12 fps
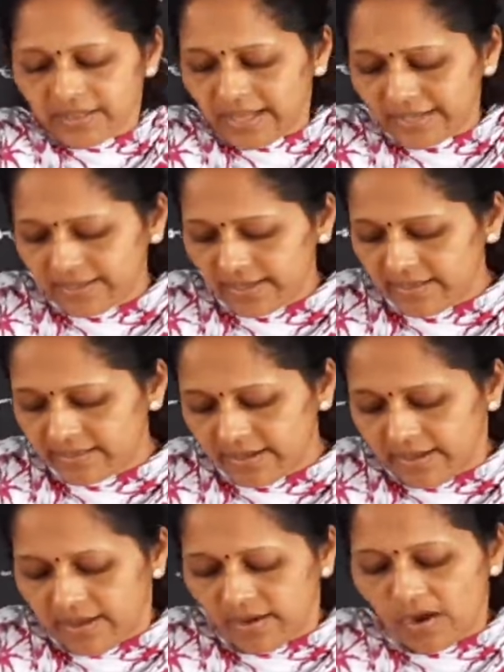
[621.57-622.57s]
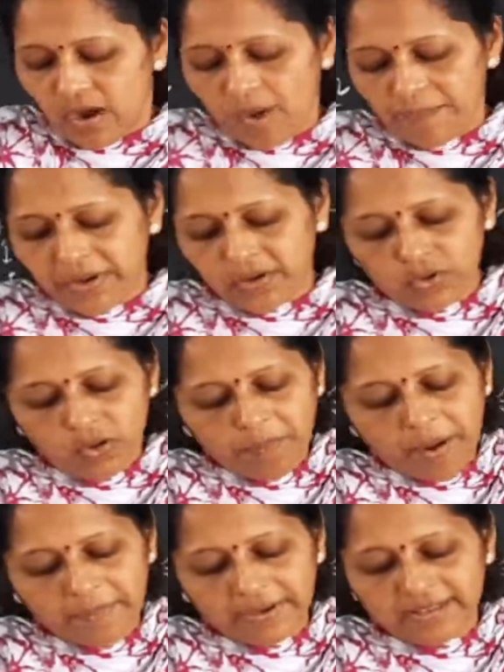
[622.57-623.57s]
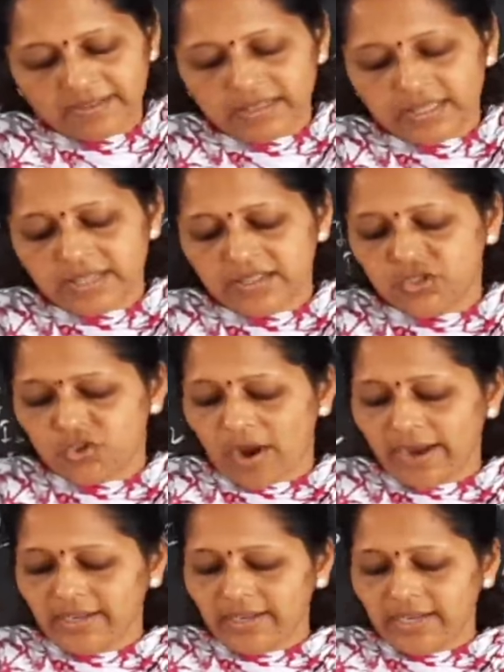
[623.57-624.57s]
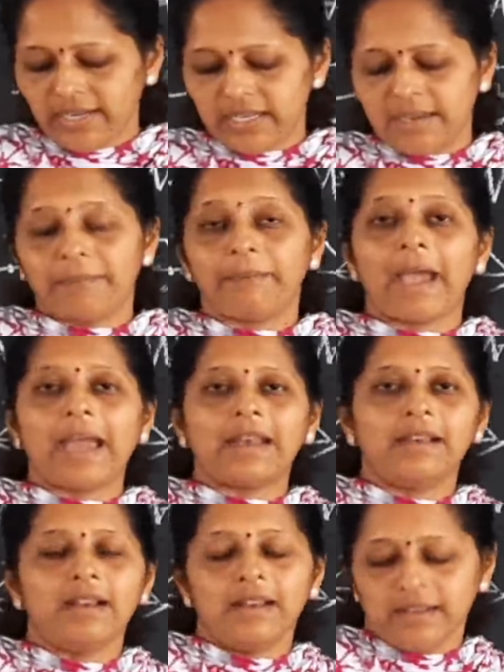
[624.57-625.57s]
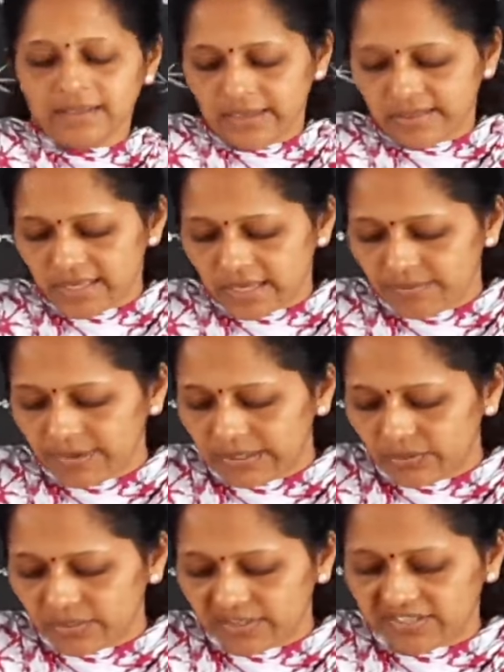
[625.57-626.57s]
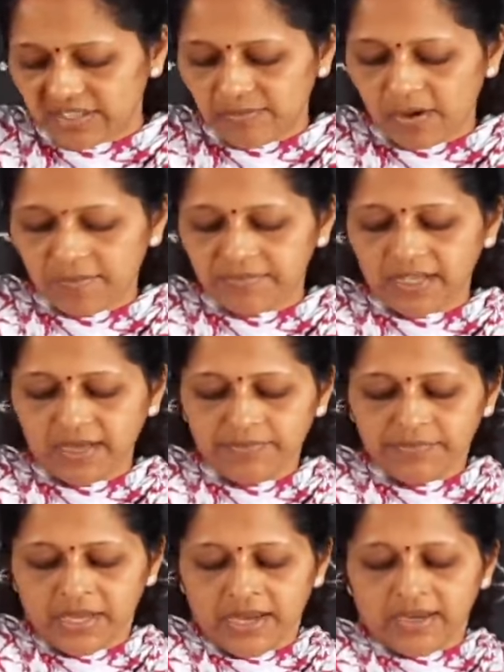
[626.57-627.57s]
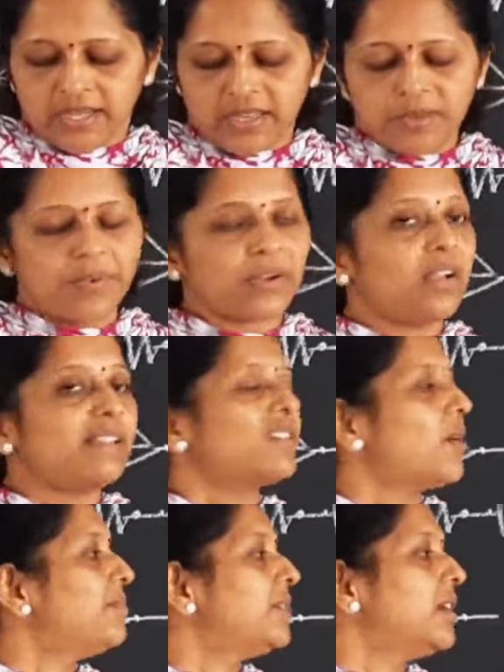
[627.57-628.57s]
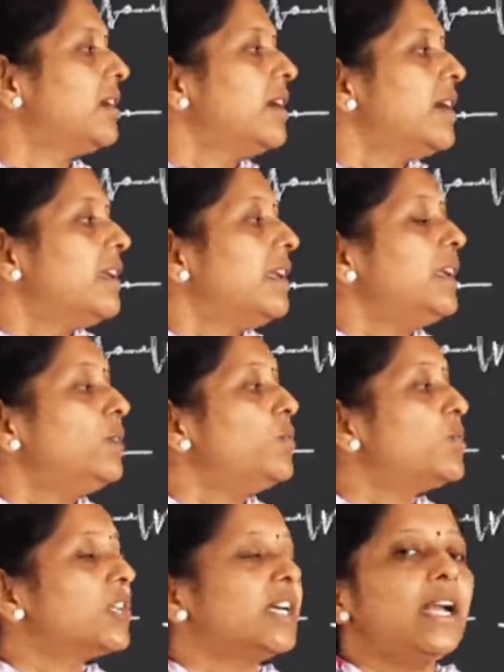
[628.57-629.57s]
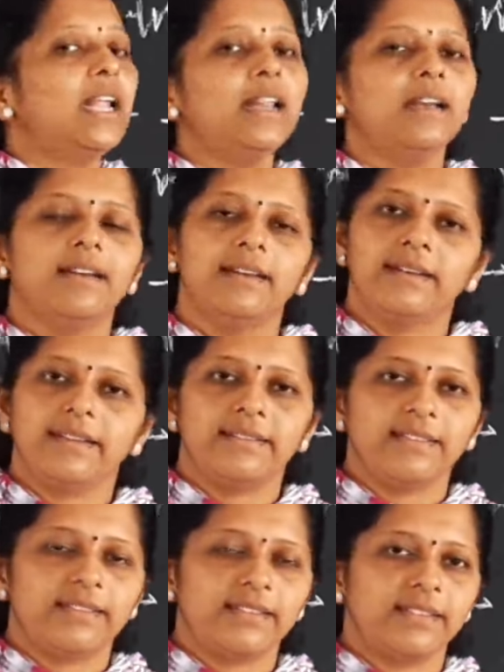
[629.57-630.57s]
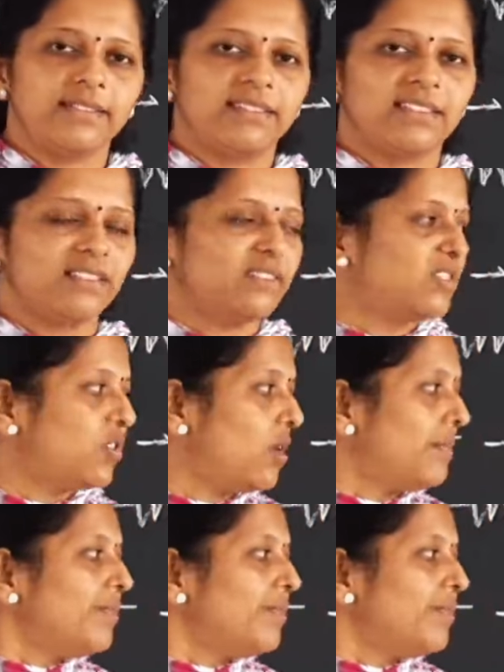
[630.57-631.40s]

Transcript: that is of a group of a resistance joined in a parallel is equal to the sum of the reciprocals of the individual resistance. So,